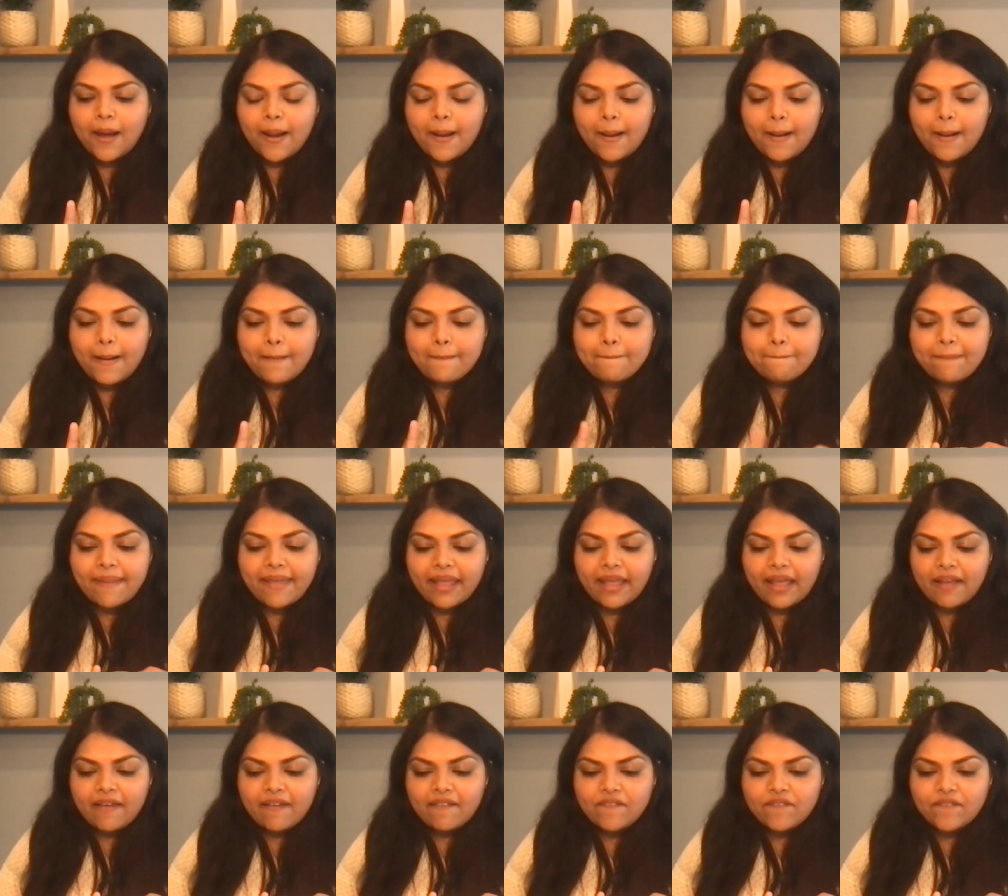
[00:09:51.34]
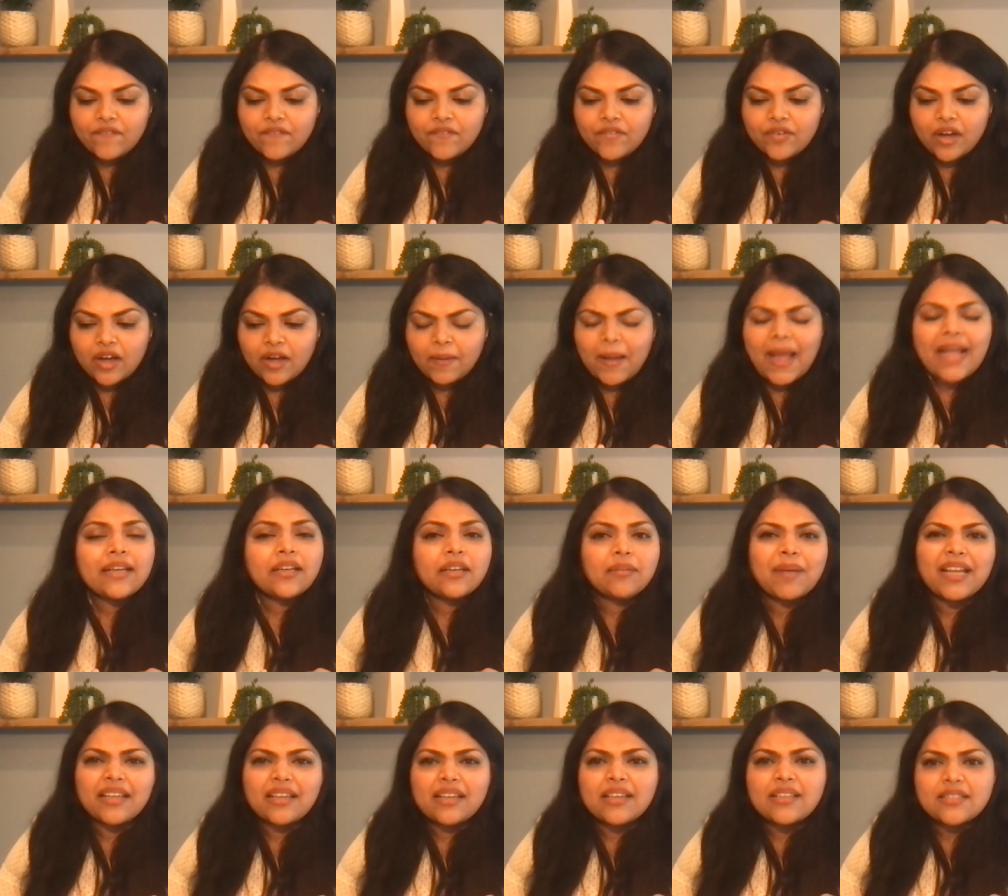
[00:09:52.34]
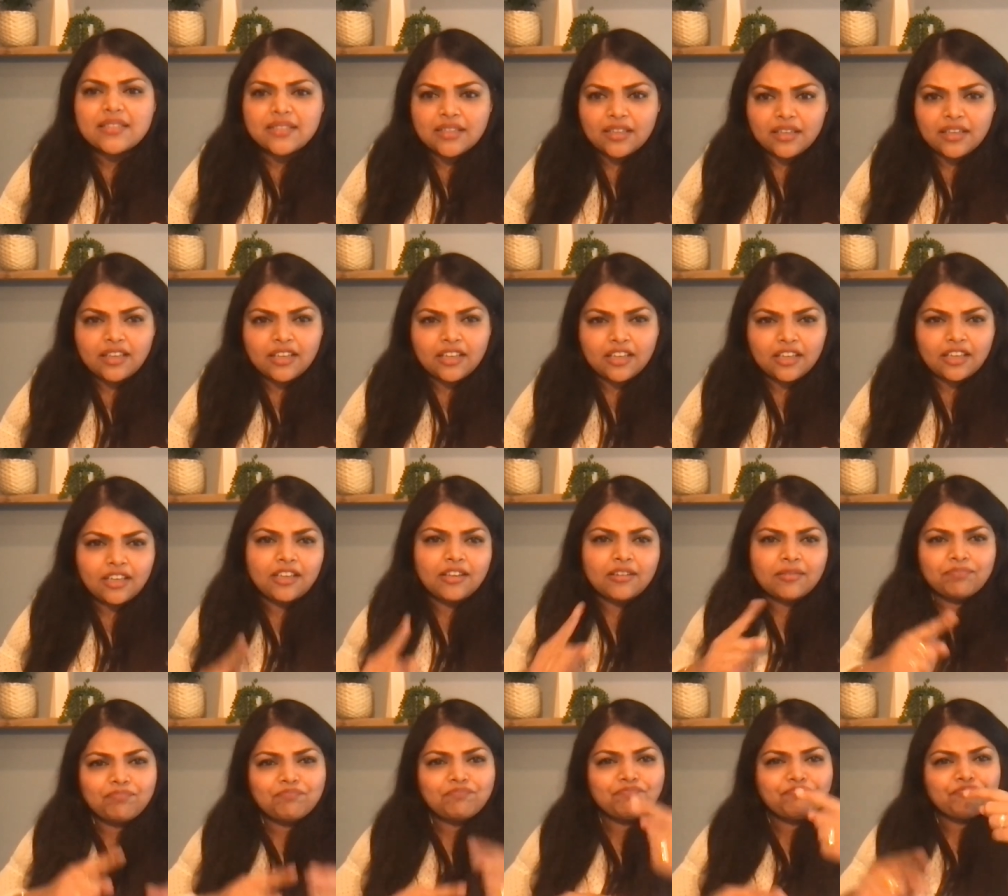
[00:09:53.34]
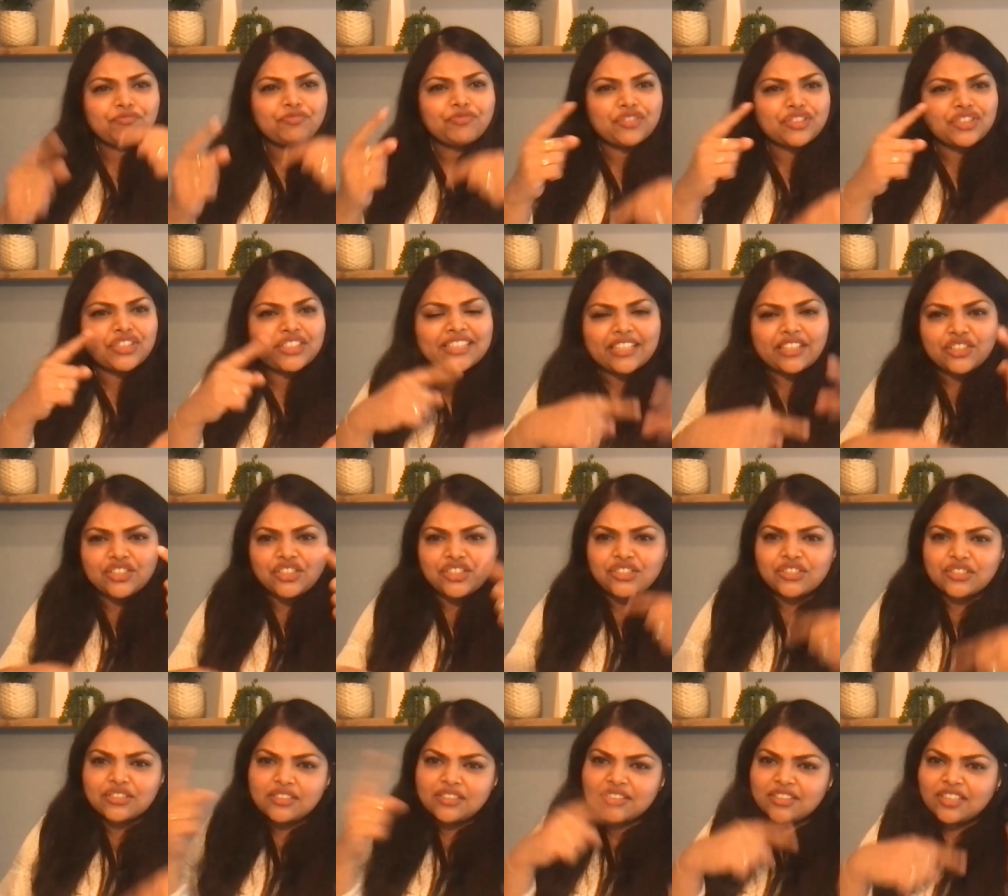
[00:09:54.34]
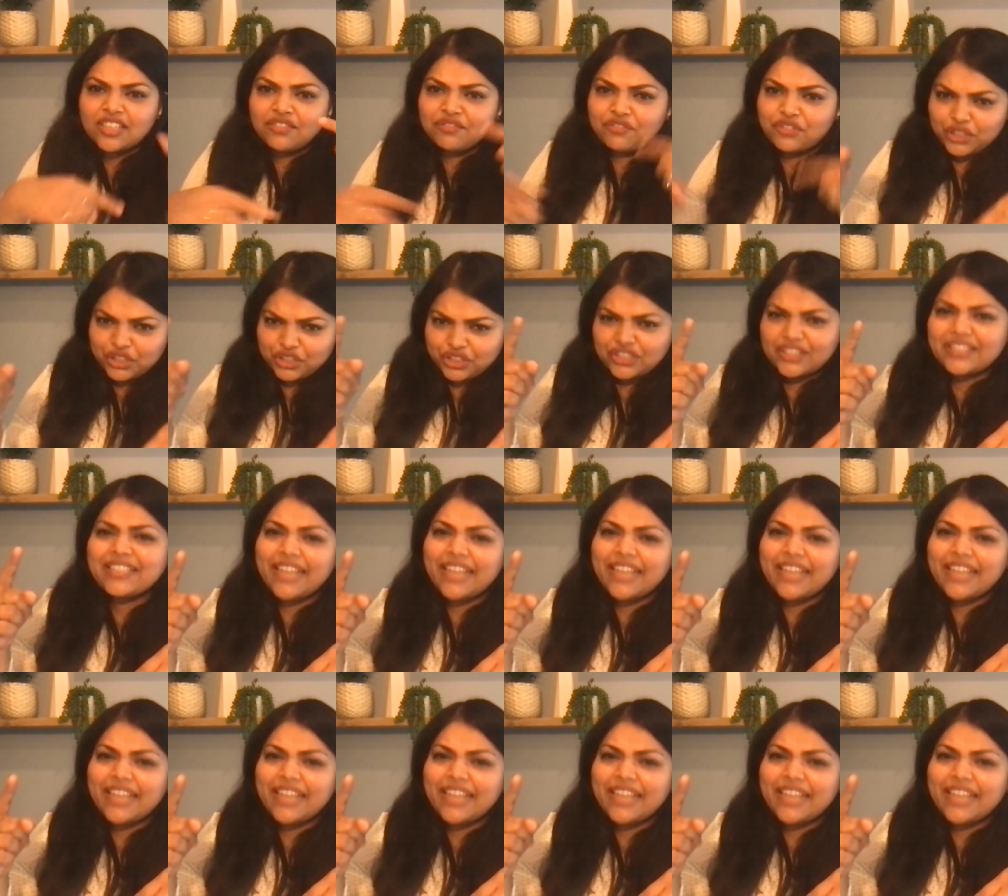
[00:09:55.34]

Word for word: I did my ECE credential conversion